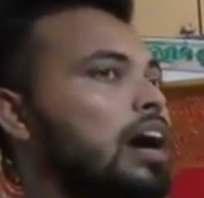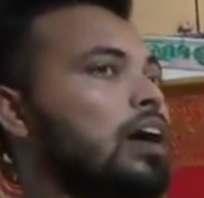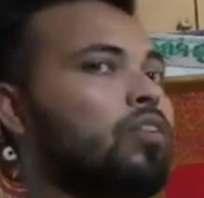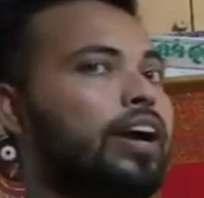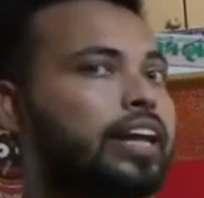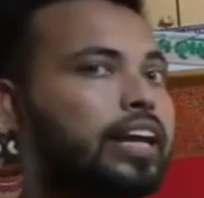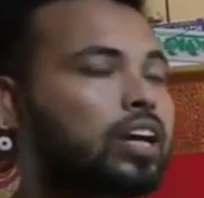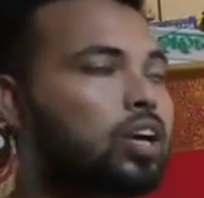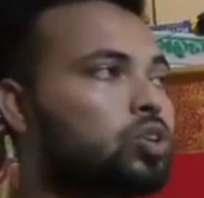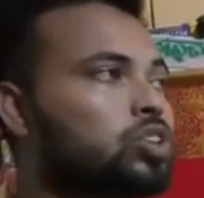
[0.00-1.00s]
aquatic
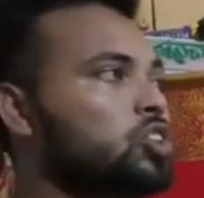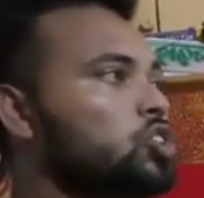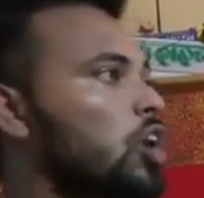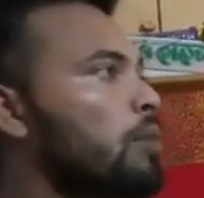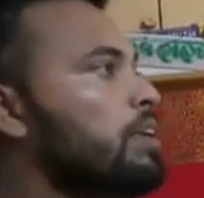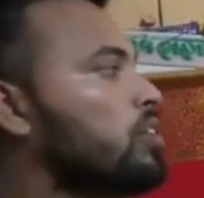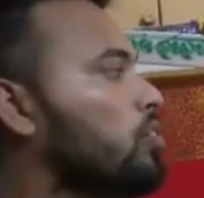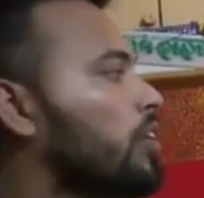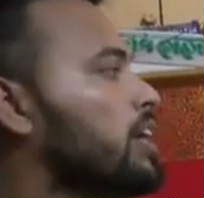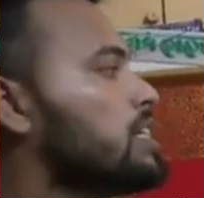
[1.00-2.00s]
ecosystem in
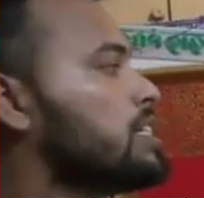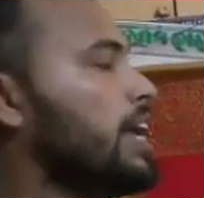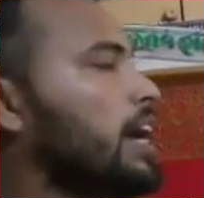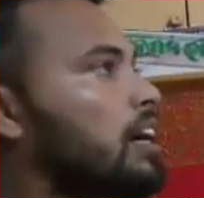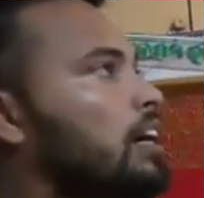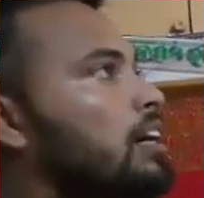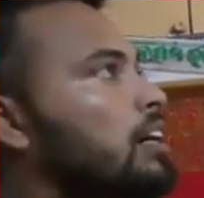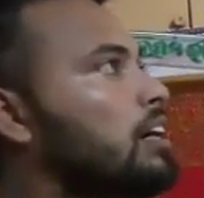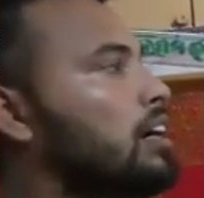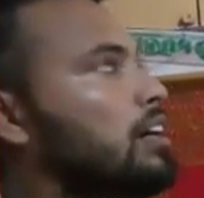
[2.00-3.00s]
which
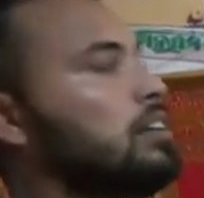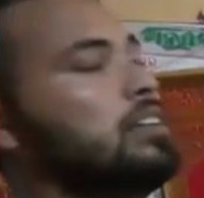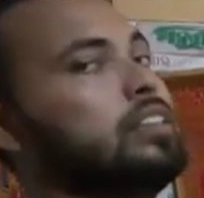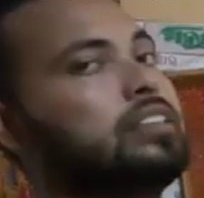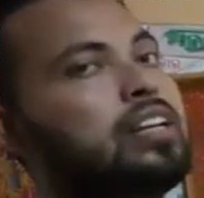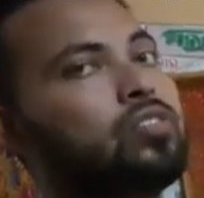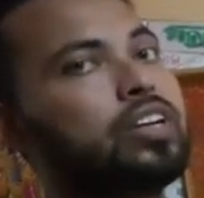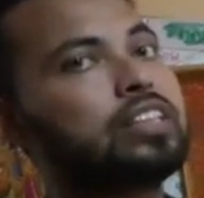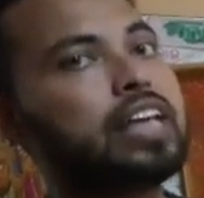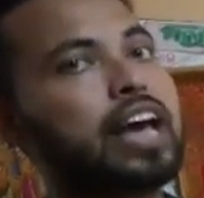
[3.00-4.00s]

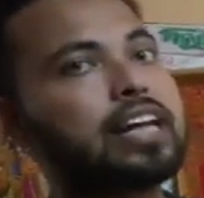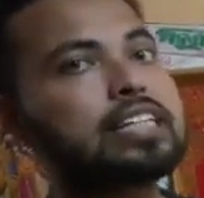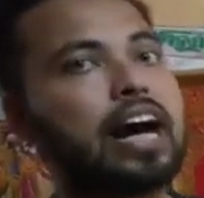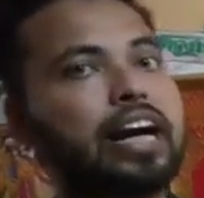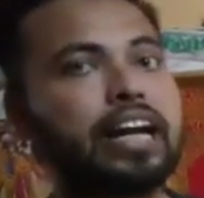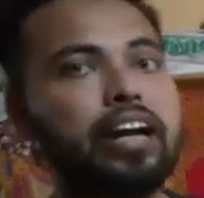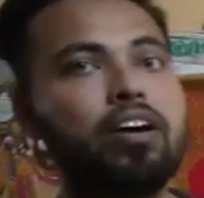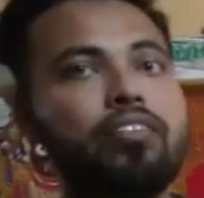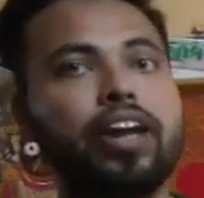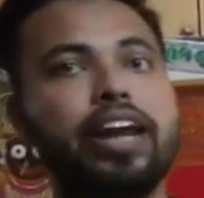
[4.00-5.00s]
there is added
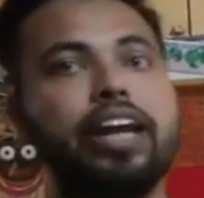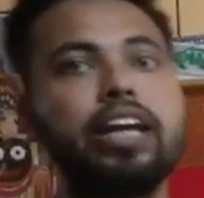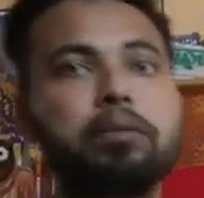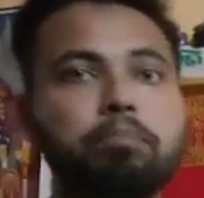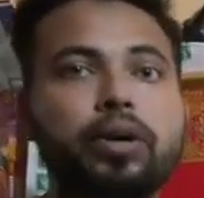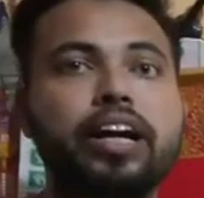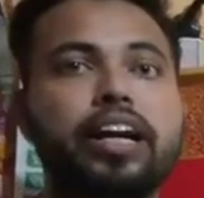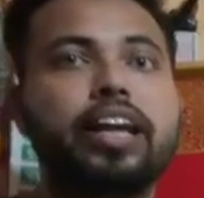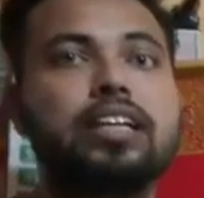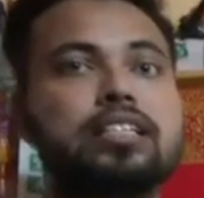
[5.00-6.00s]
of any
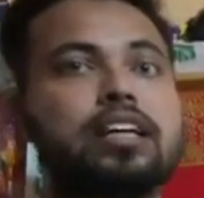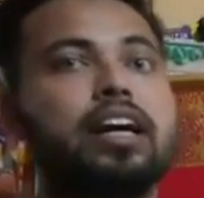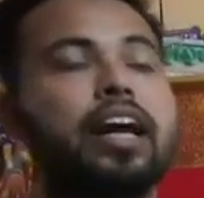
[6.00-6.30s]
impurities